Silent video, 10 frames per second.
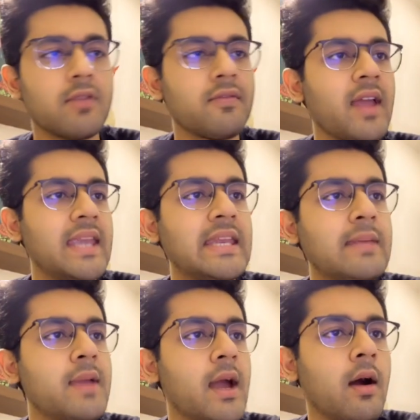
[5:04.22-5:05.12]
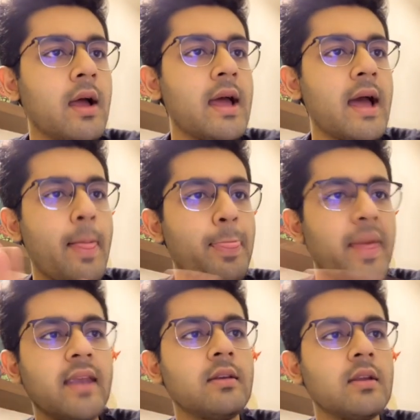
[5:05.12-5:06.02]
anemia. And
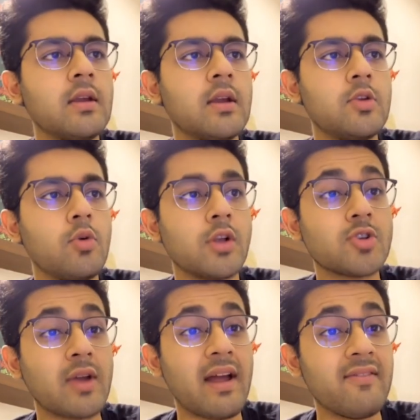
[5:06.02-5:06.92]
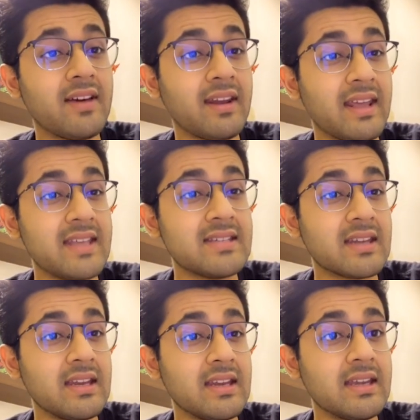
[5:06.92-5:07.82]
then you also have raised
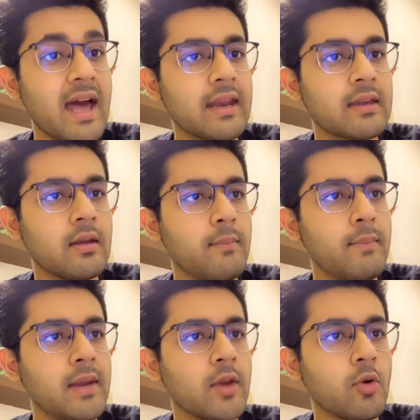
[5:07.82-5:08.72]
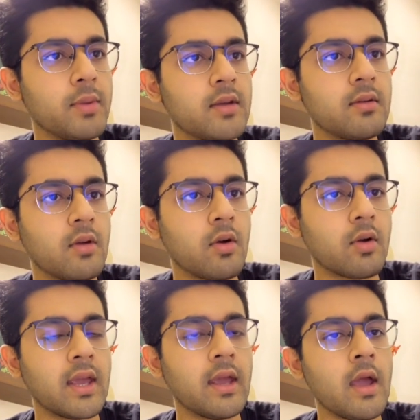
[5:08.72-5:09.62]
indirect bilirubin,
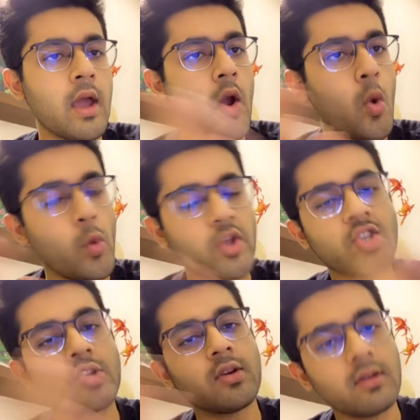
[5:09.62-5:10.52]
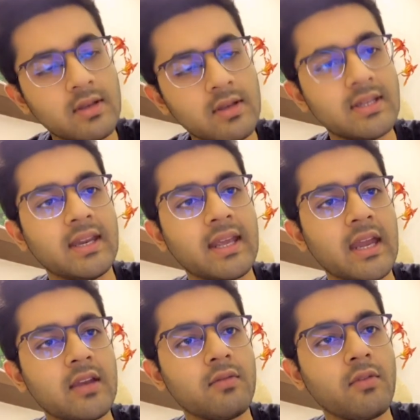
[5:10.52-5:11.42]
okay, which is
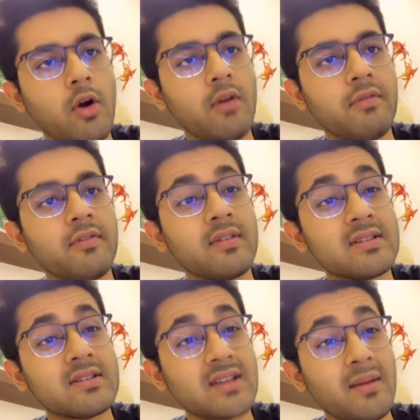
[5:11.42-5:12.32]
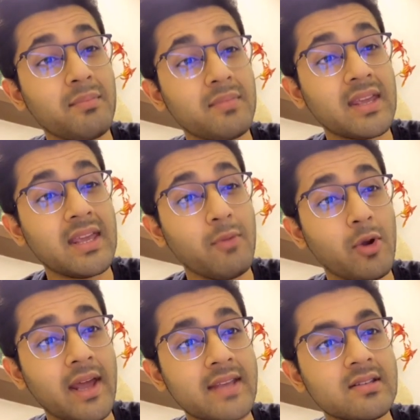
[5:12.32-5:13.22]
indicative of some
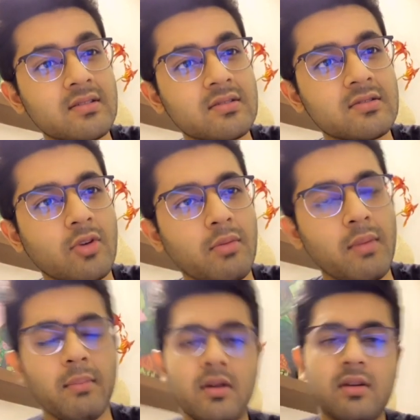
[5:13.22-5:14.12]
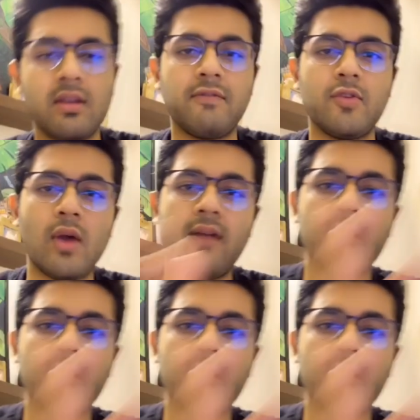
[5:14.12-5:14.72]
hemolysis. So remember, if you have